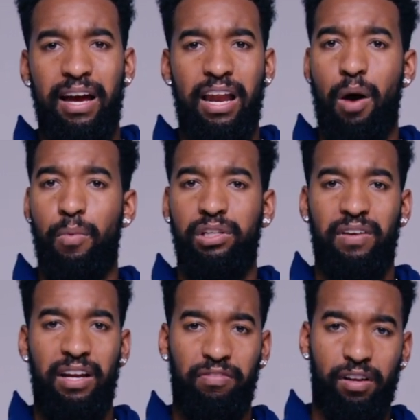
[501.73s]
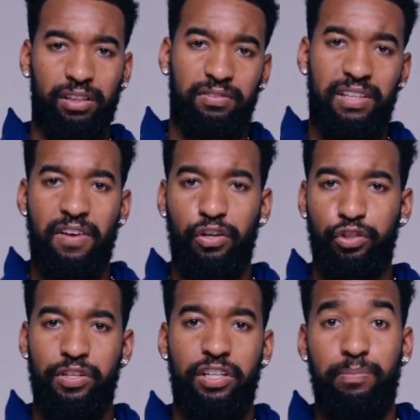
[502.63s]
and how much of an influx of
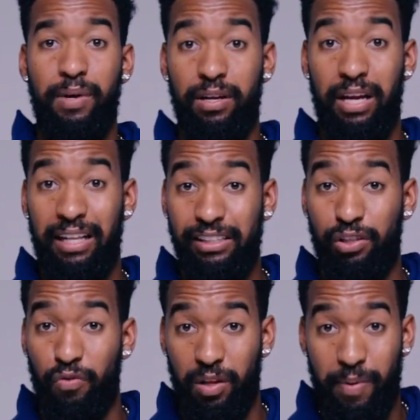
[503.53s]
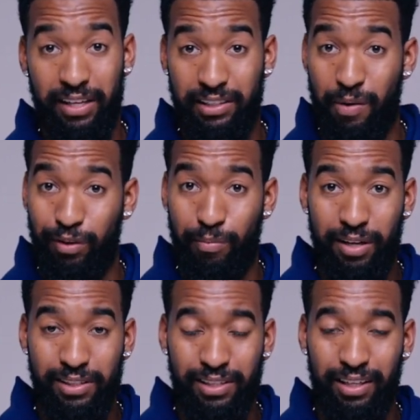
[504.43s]
700 there has been, at least over the past couple of
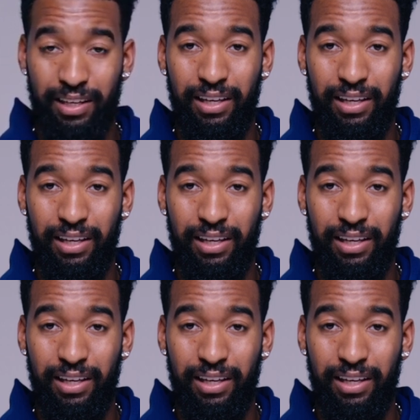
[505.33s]
months?